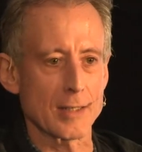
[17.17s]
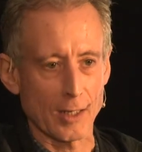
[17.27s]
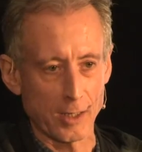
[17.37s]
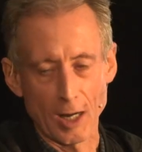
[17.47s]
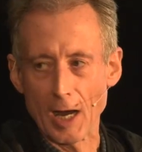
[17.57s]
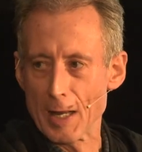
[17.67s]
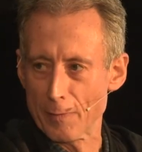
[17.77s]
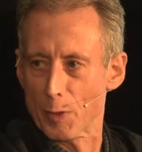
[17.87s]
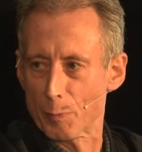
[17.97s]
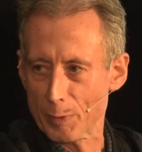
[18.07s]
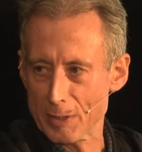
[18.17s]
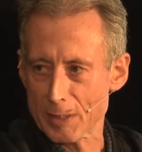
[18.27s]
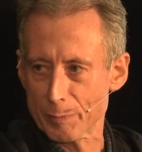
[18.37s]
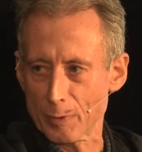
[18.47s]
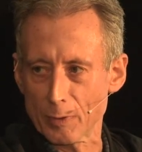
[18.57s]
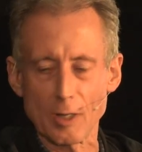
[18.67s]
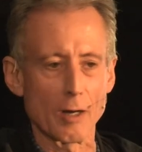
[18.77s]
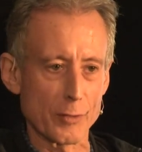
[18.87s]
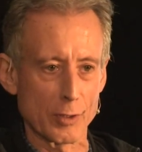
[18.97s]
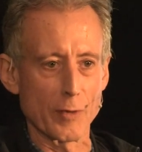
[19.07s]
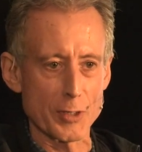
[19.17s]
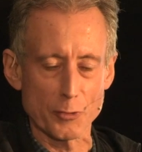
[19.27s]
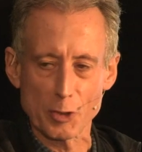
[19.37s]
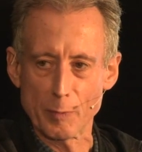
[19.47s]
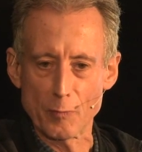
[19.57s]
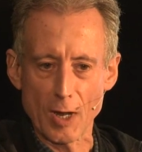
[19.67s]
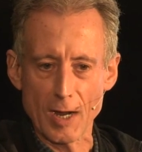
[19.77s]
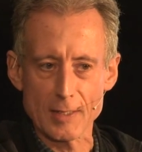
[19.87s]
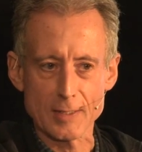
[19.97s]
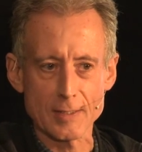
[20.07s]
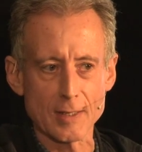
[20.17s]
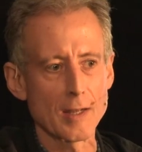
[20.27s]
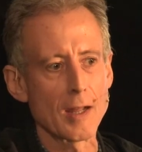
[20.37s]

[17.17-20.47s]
decline of the principle of universal human rights